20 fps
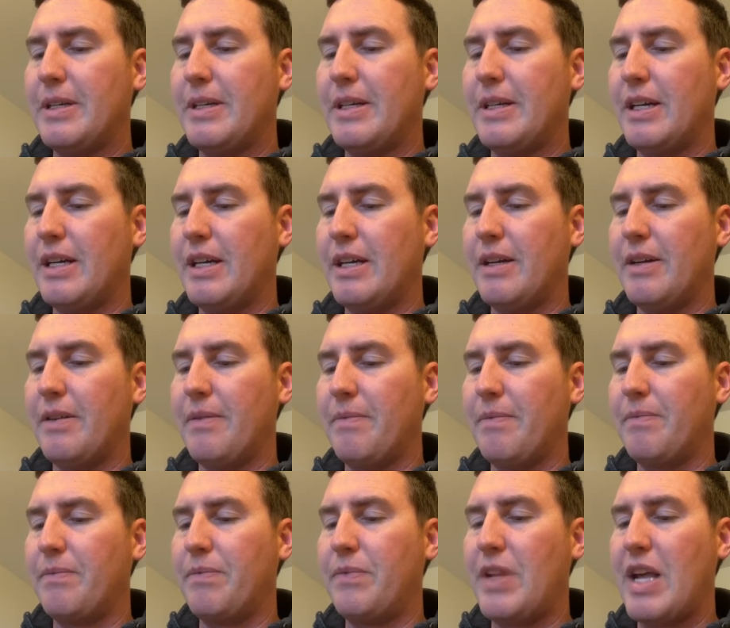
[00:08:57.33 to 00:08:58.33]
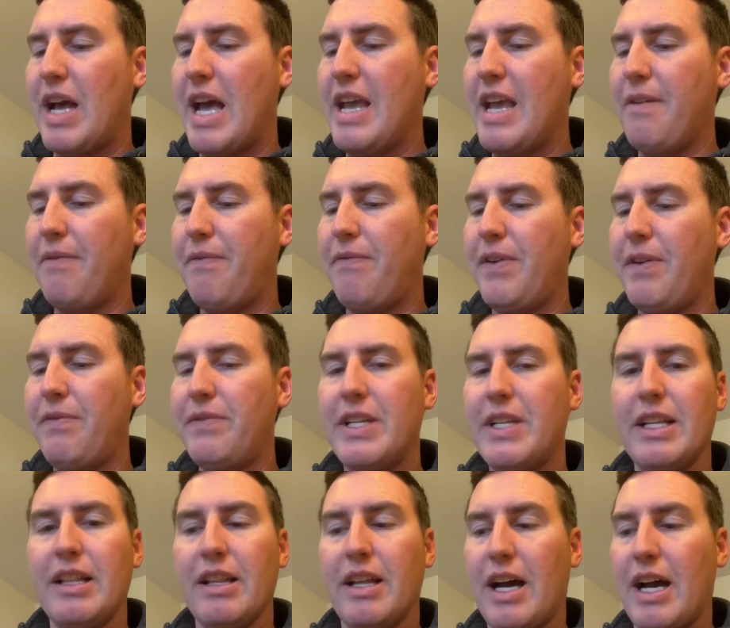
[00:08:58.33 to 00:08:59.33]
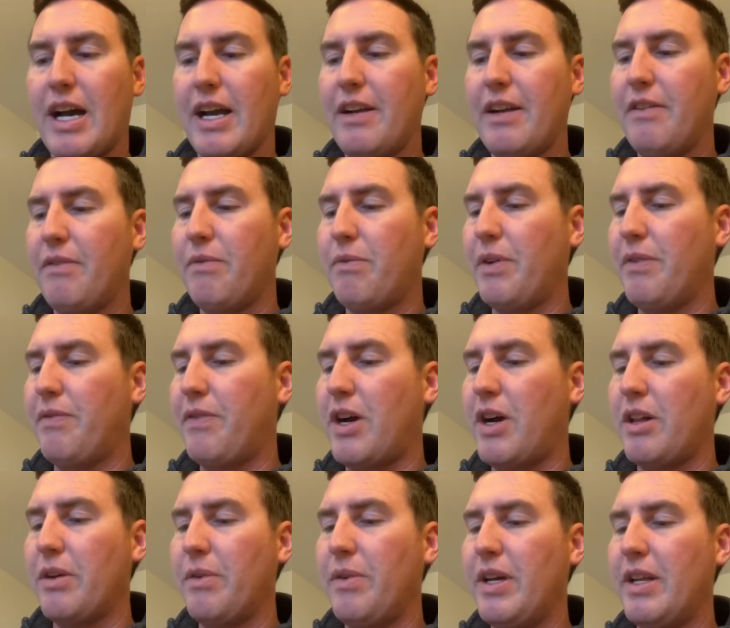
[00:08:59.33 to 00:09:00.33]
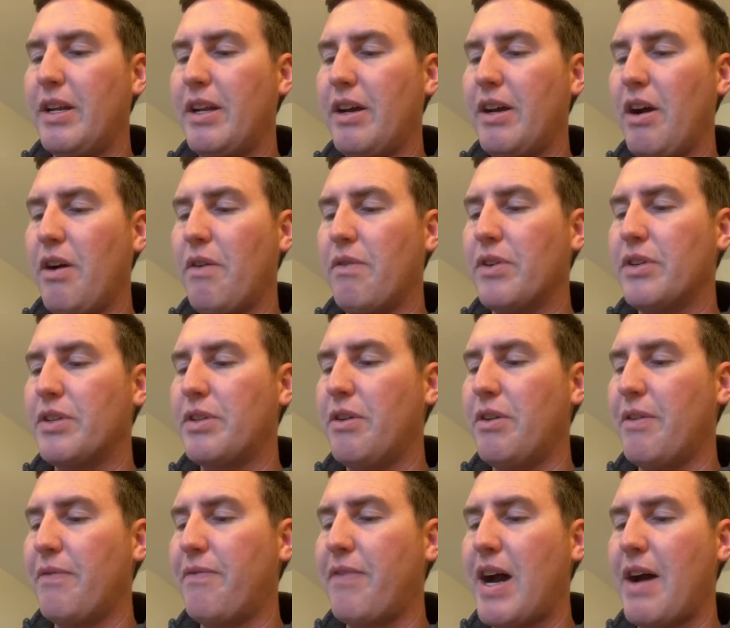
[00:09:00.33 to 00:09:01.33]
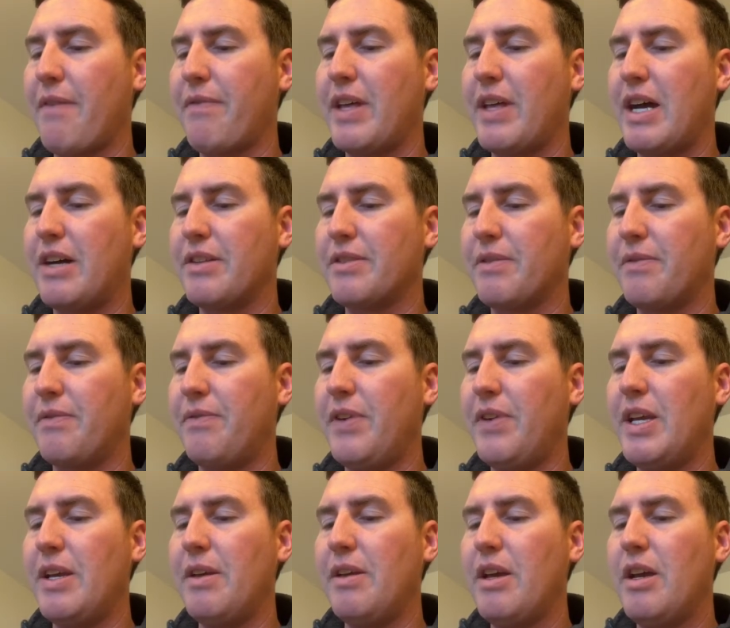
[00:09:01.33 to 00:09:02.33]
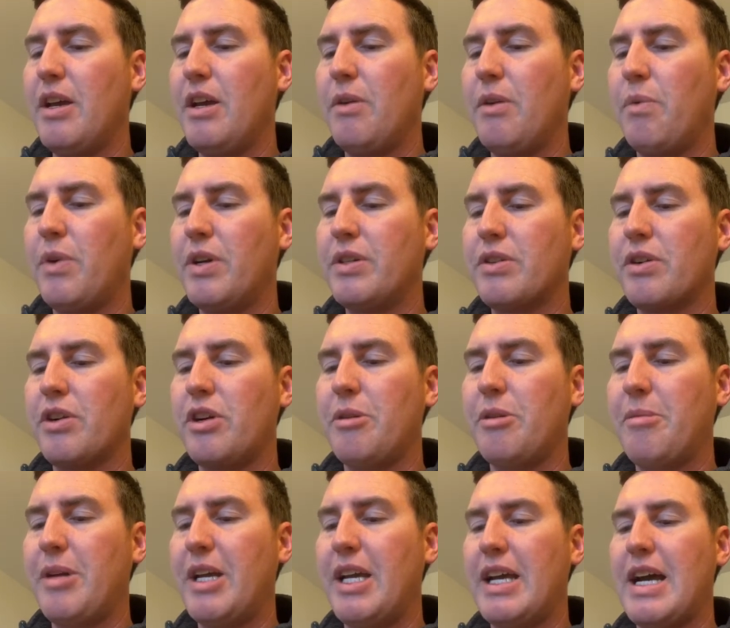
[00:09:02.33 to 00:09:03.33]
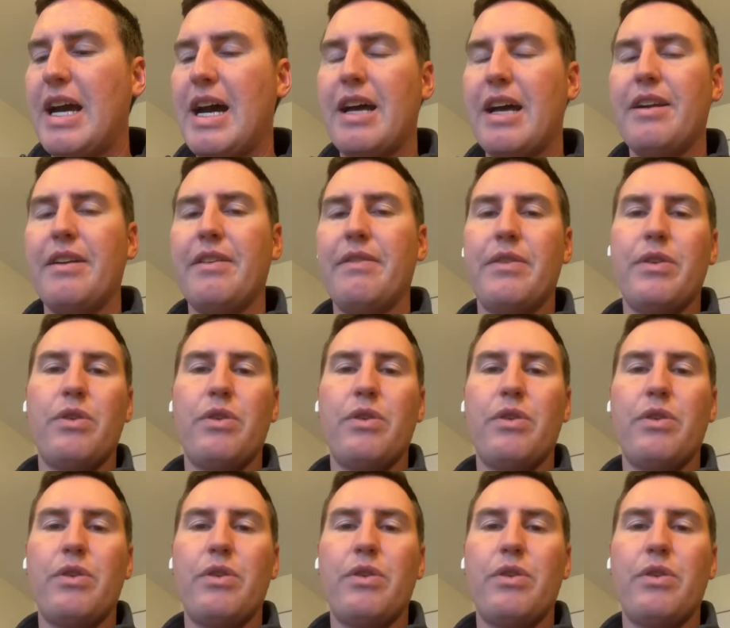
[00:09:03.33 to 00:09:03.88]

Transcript: 850 line, if we follow it over, so at 5,000 feet, winds are going to be out of the